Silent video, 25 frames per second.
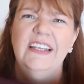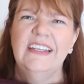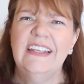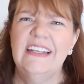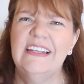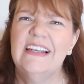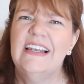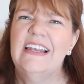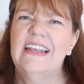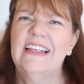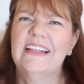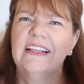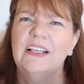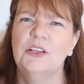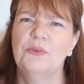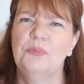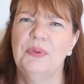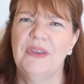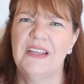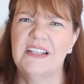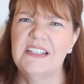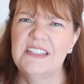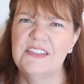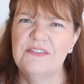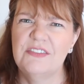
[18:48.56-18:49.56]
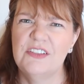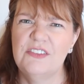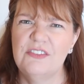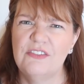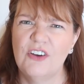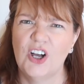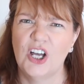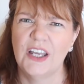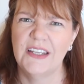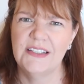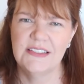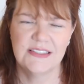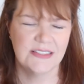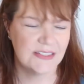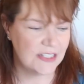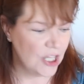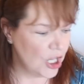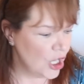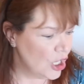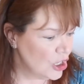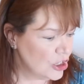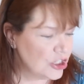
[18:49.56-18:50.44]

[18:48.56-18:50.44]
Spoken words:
need a little bit of advice.